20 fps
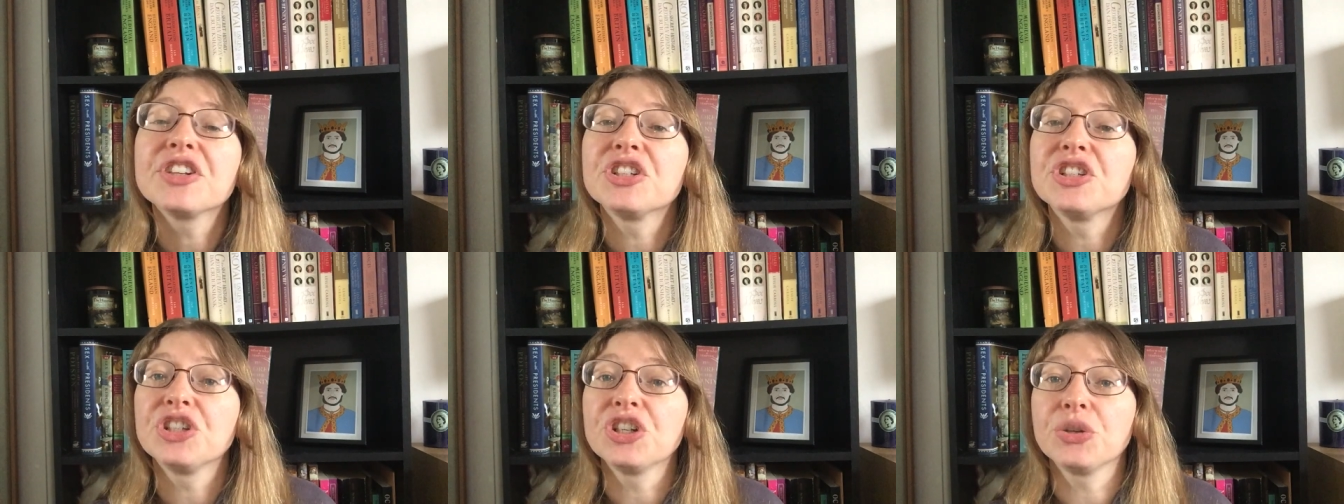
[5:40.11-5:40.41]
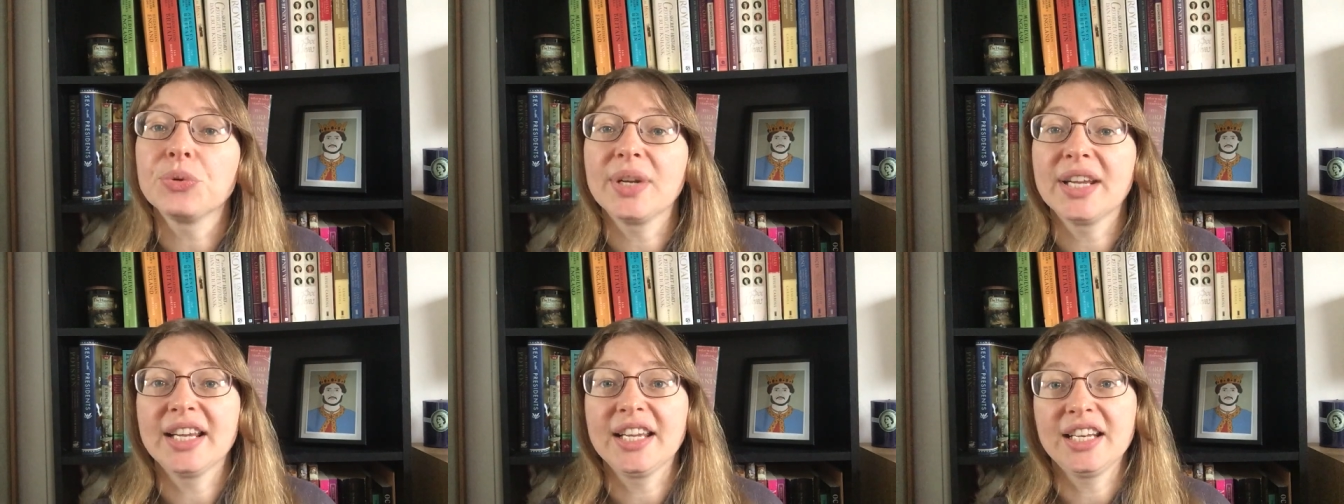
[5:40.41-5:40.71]

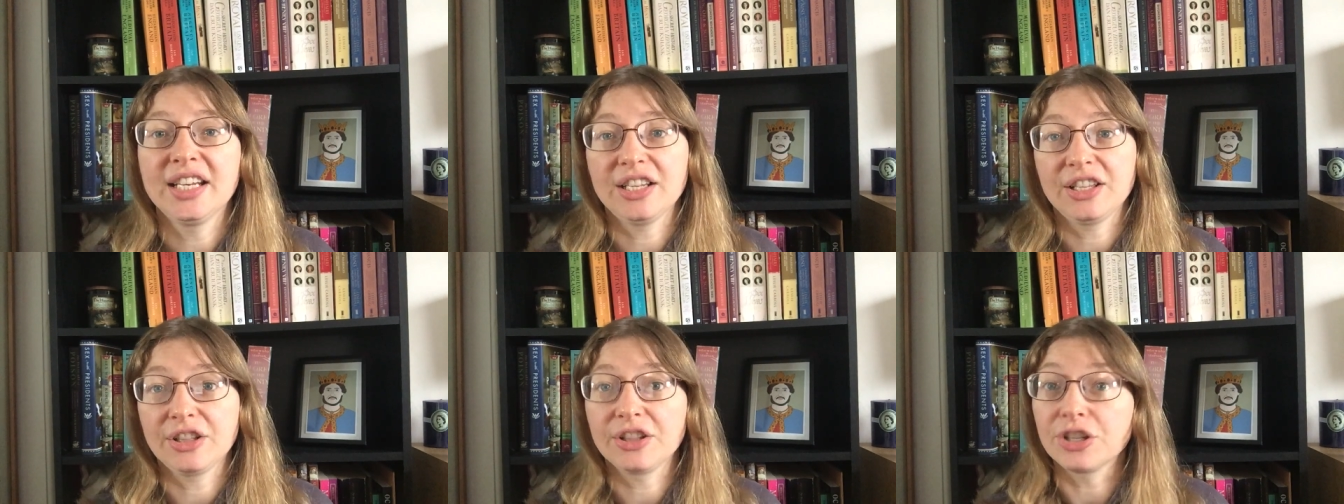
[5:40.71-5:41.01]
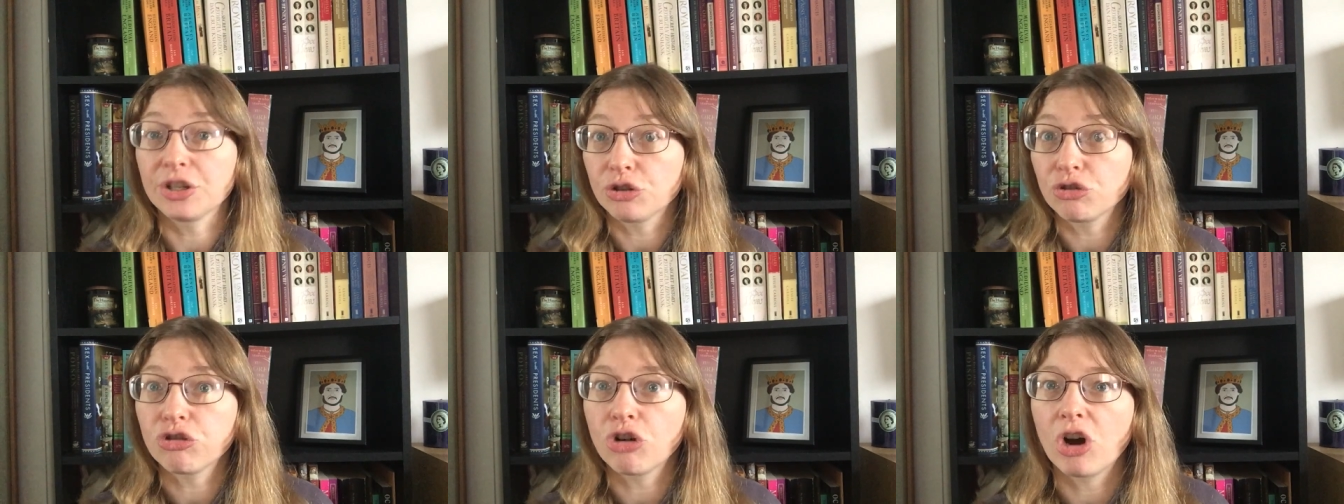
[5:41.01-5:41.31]
during
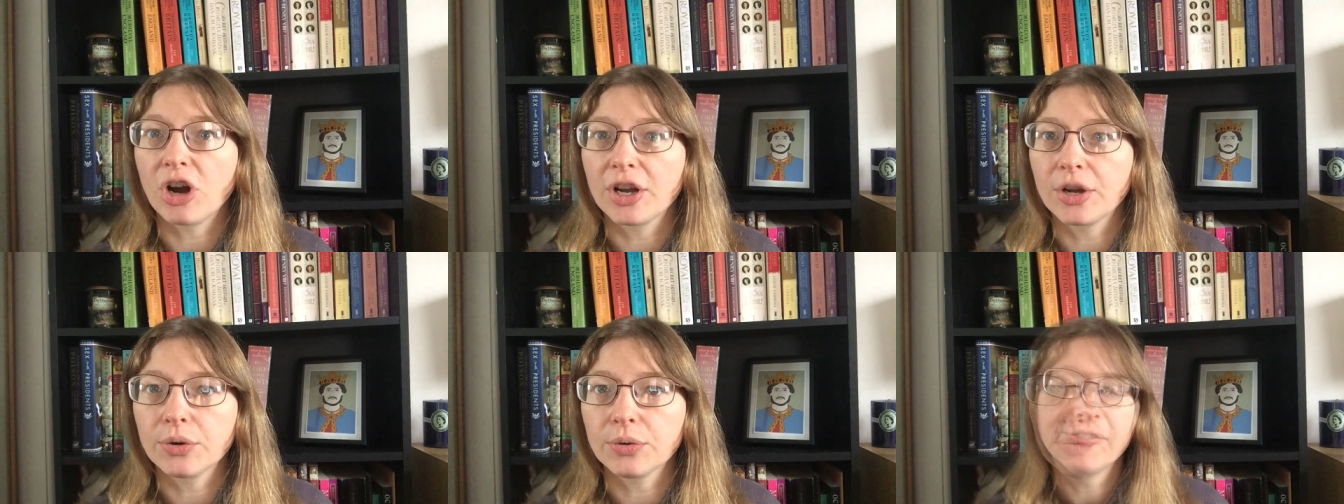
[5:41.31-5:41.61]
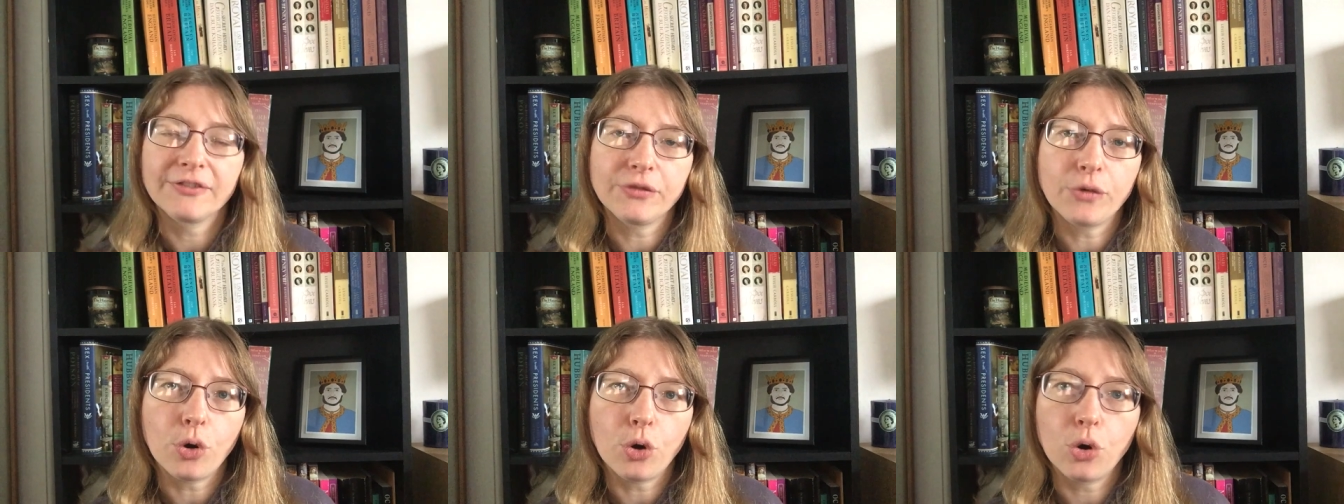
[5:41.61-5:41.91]
the
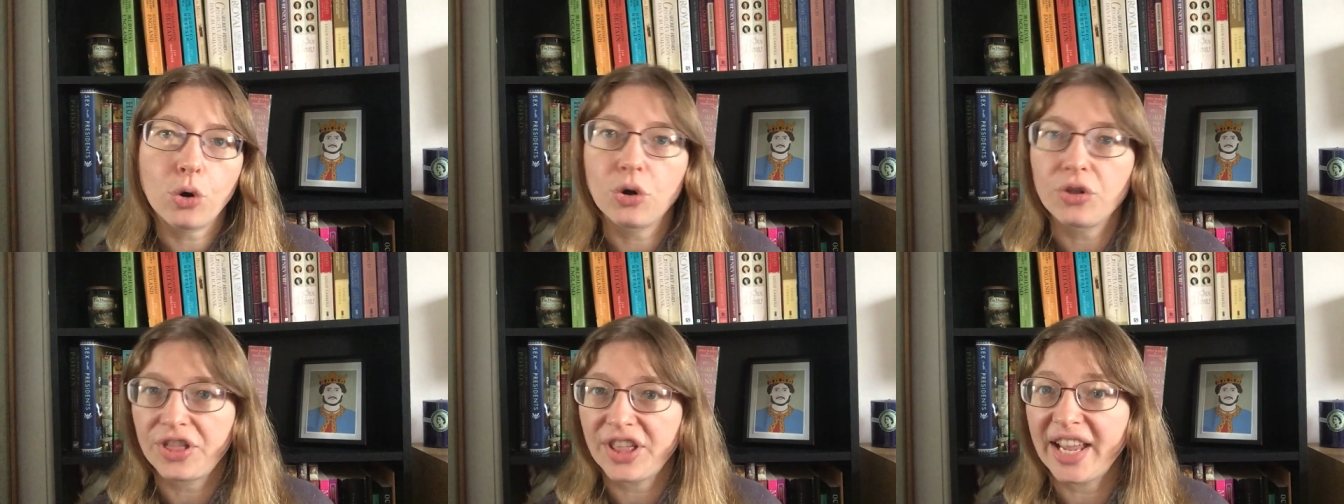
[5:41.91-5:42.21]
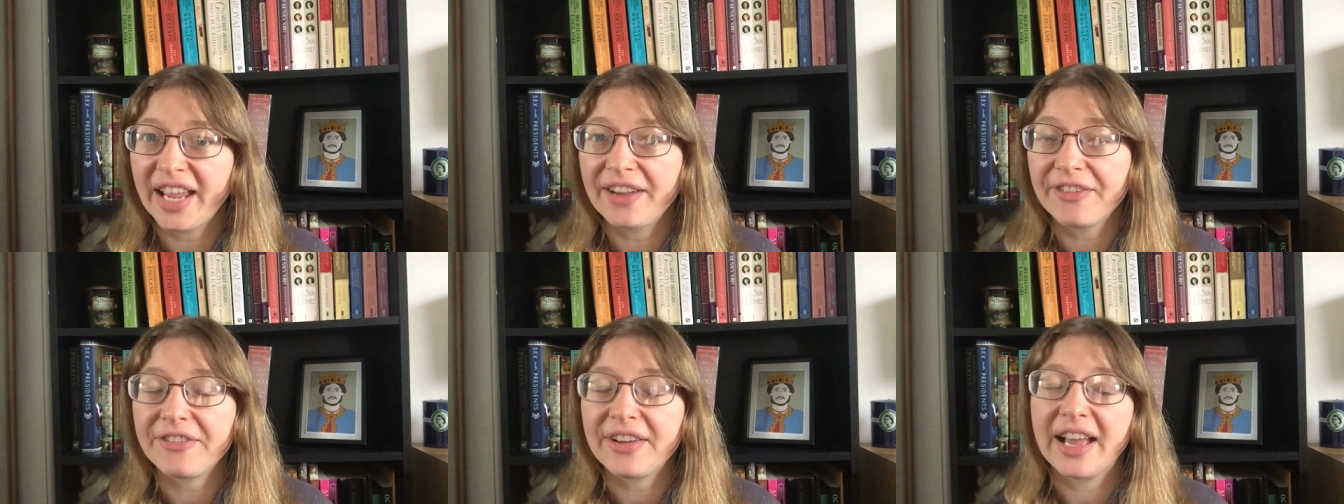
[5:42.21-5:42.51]
trials for
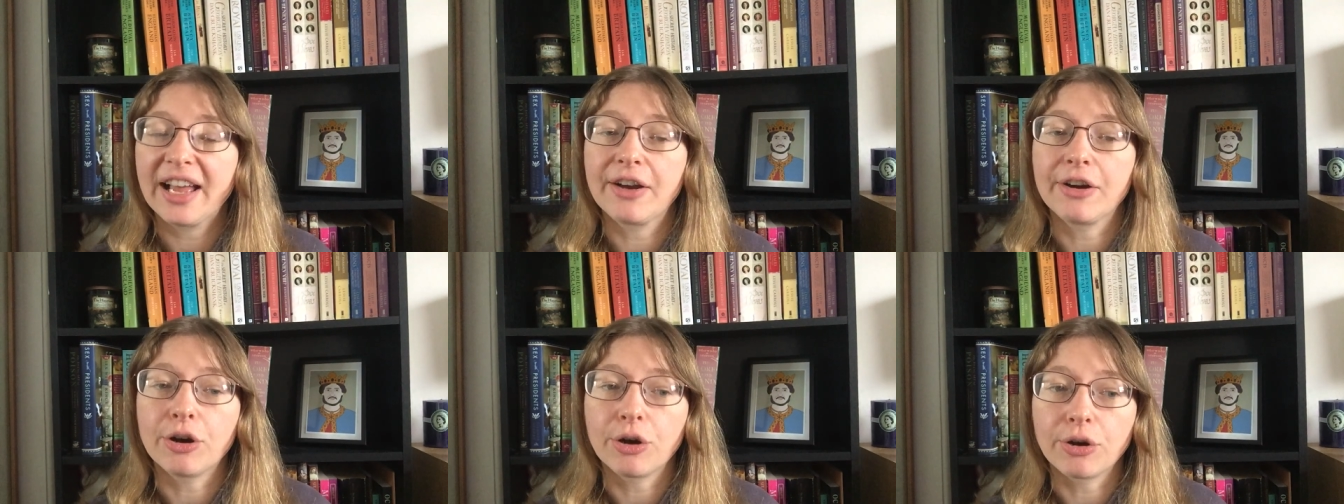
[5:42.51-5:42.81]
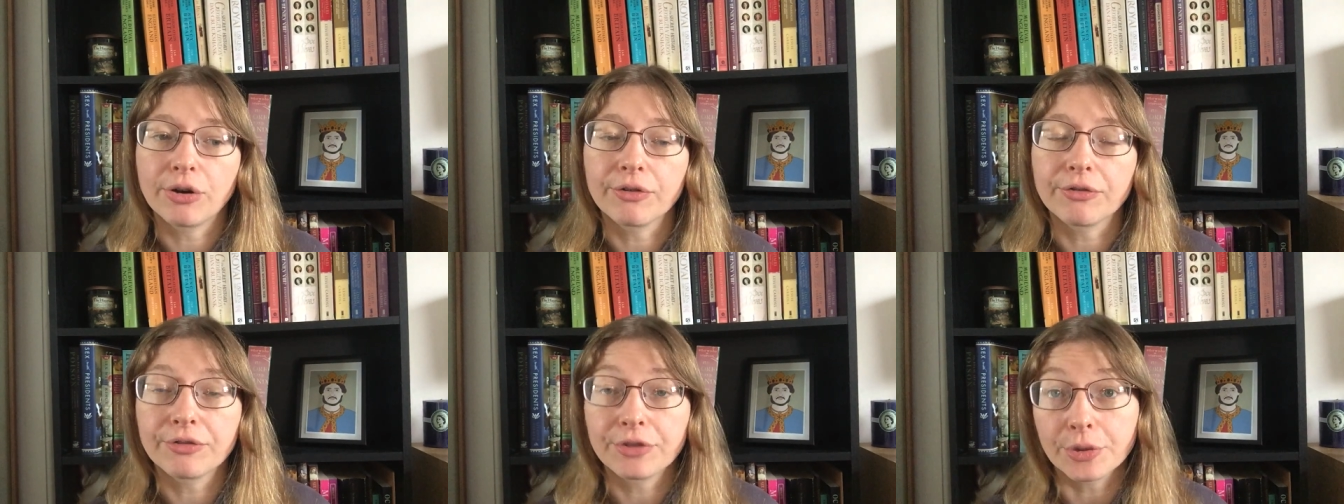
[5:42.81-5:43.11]
the affair
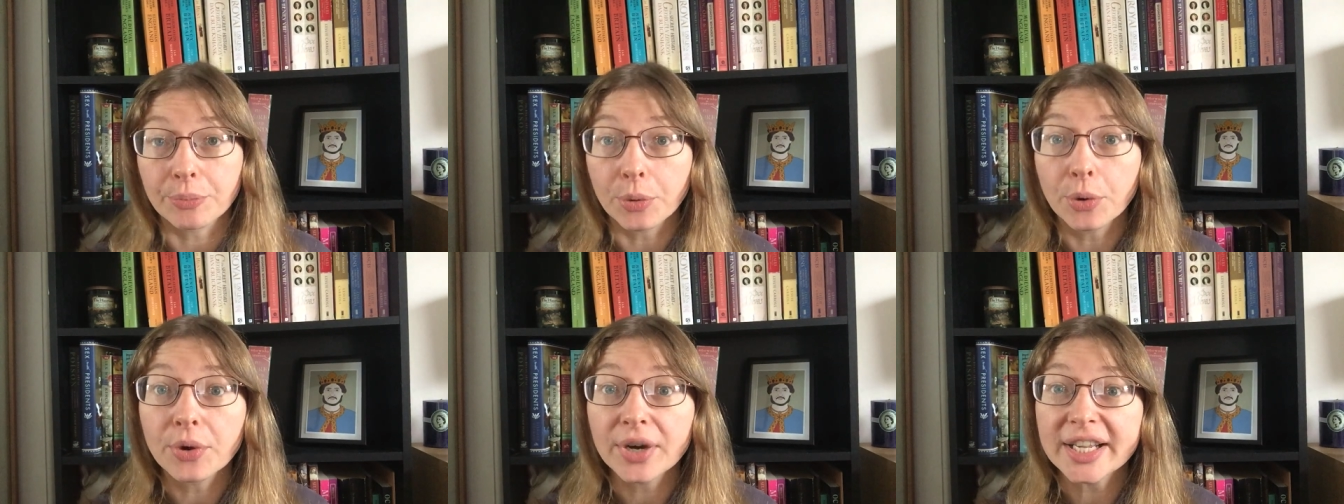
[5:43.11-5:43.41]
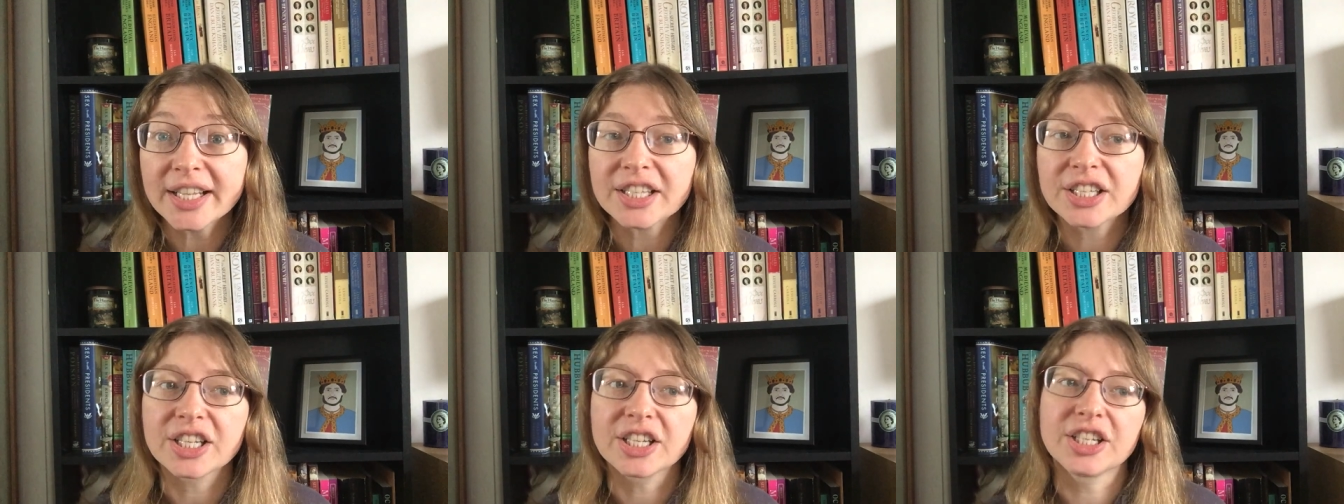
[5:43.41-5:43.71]
of the
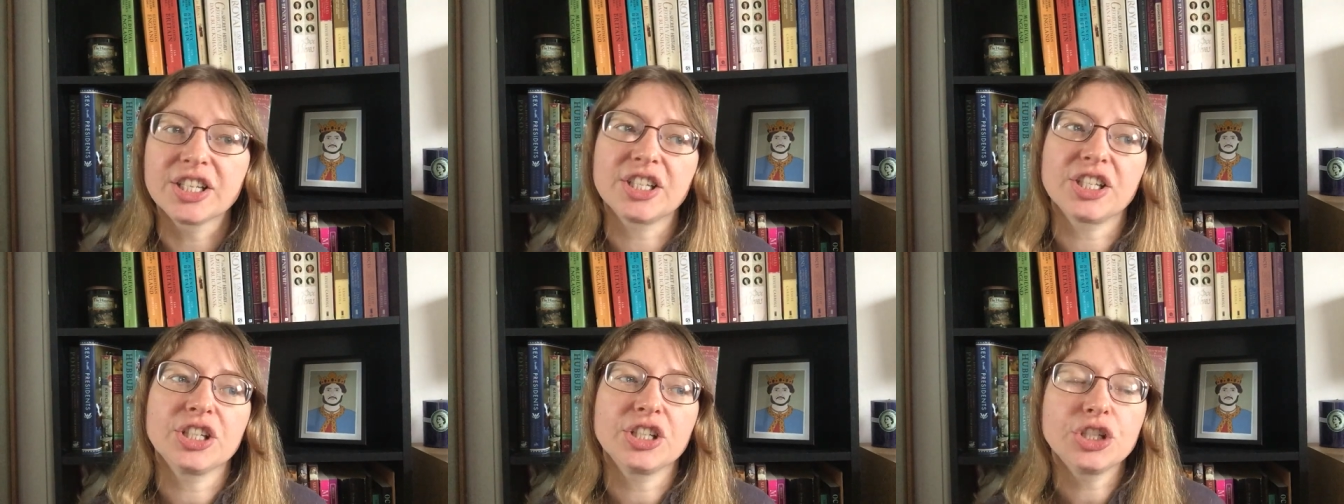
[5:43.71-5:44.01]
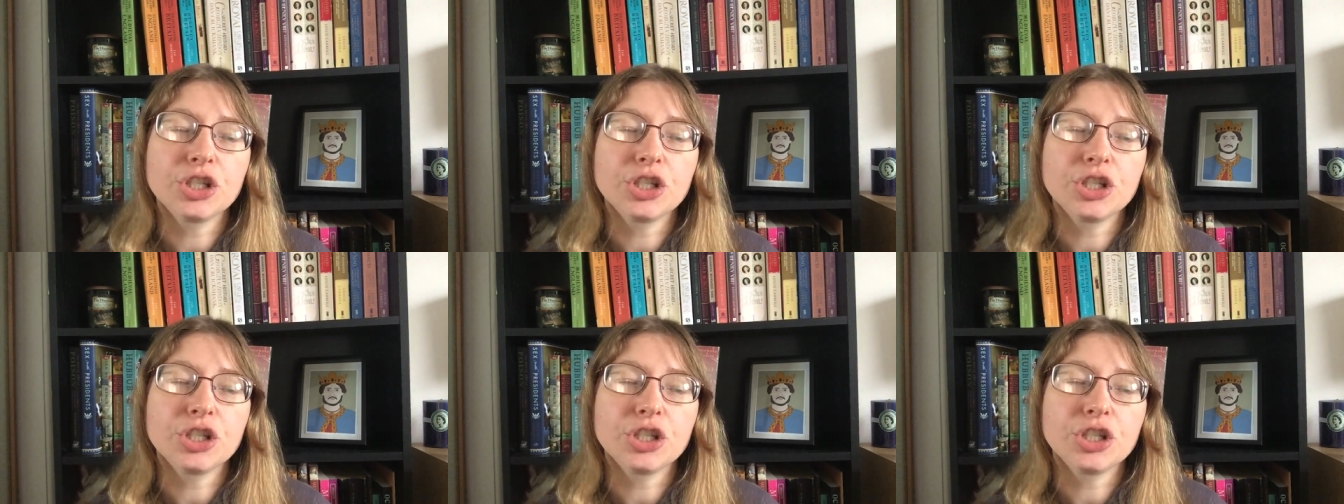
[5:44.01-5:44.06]
poisons.